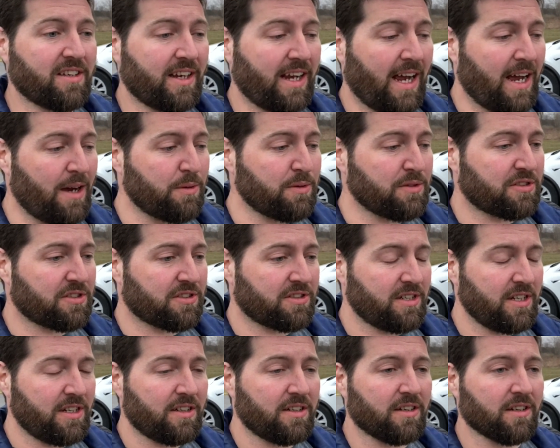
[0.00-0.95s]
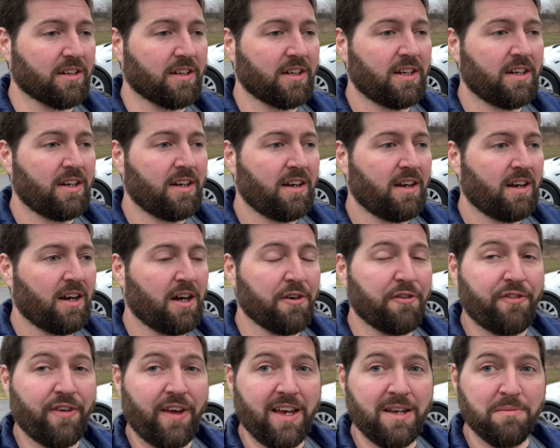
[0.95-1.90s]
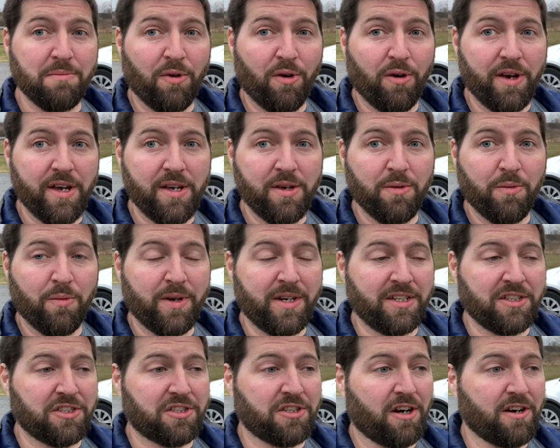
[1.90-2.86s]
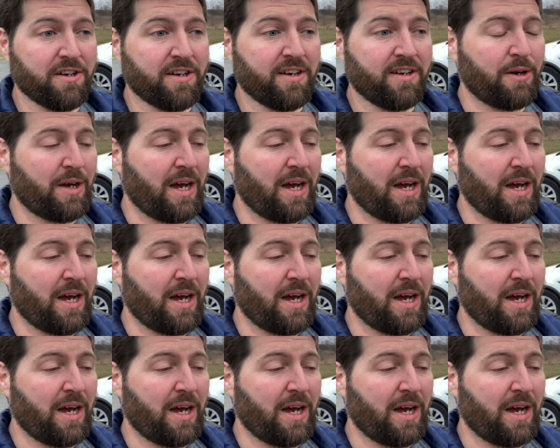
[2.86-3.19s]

Like, I was still a fanboy when it started.